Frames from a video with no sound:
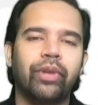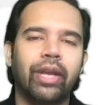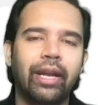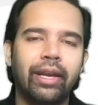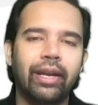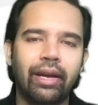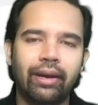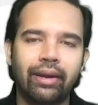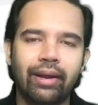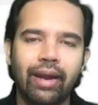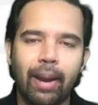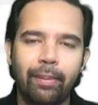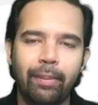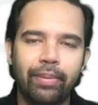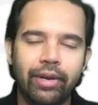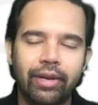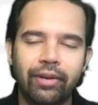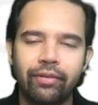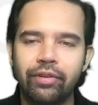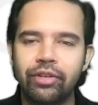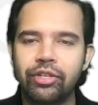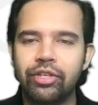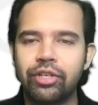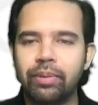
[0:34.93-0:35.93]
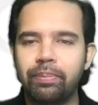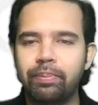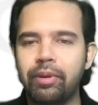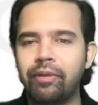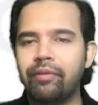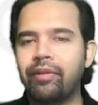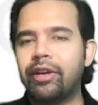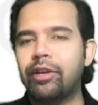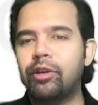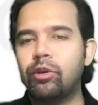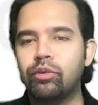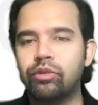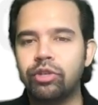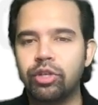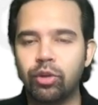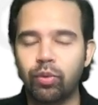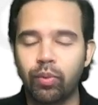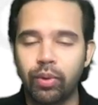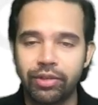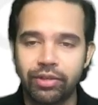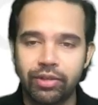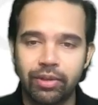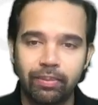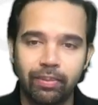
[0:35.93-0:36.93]
in our rapid revision pyqs and
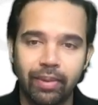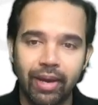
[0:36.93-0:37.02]
question